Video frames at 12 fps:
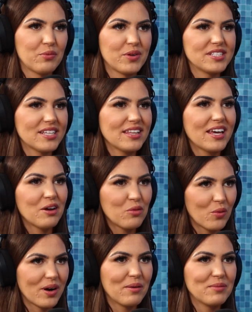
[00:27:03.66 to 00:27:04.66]
recently
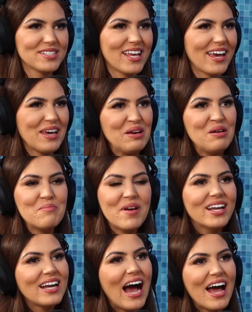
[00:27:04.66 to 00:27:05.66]
where I was like,
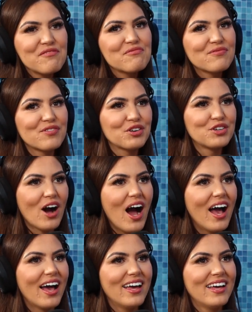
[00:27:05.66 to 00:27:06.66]
man, I
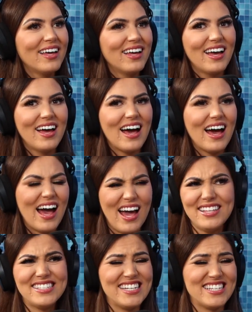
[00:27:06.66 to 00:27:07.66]
forgot I
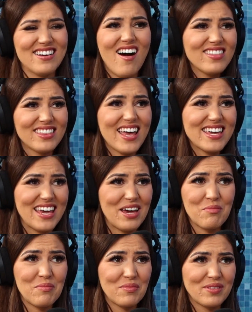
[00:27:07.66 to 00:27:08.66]
did not like
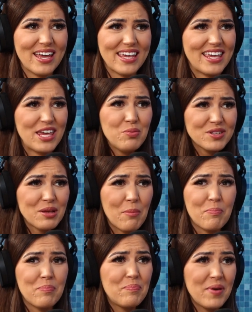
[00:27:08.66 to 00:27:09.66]
him. Like he was a
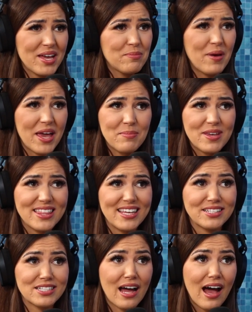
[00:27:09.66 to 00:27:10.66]
big baby the
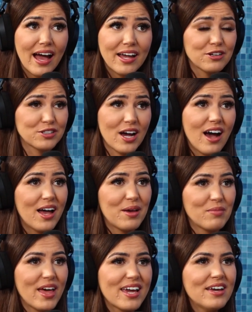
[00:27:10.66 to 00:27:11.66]
entire
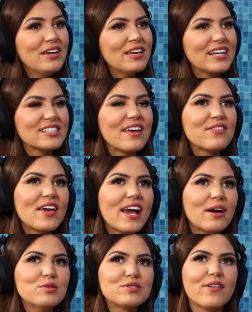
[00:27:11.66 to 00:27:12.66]
time. Like, because I think
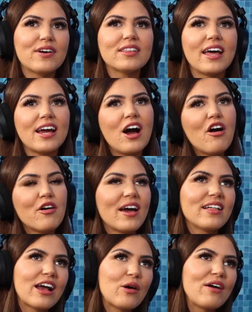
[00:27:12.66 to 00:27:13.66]
I was very like, oh yeah,
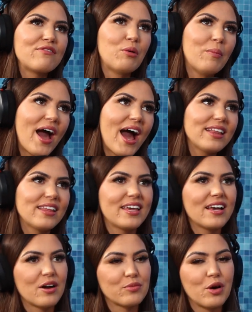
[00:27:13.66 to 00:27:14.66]
like, oh, I feel bad. Like he
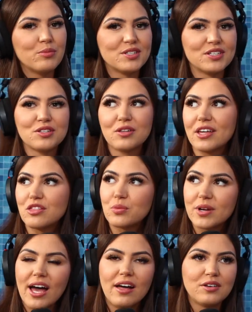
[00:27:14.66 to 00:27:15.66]
got roped into the
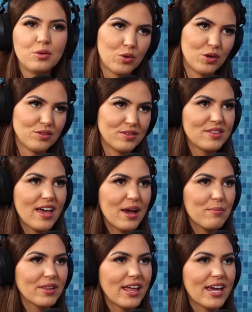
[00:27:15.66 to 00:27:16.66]
reality world thing,
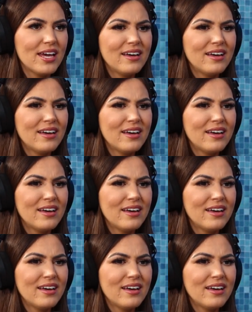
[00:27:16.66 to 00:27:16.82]
but like,